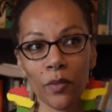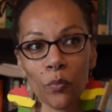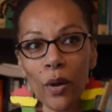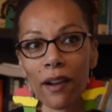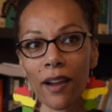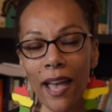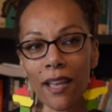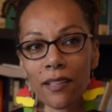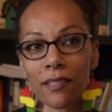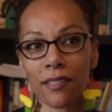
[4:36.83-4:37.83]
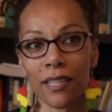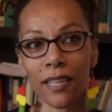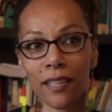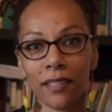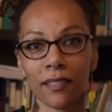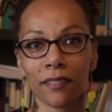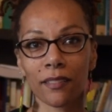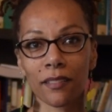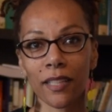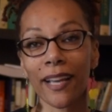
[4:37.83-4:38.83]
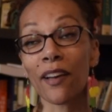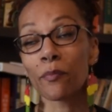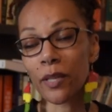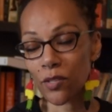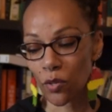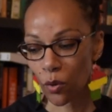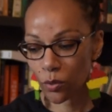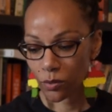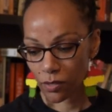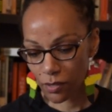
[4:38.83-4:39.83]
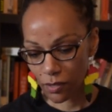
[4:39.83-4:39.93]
whereas in, like I've been told,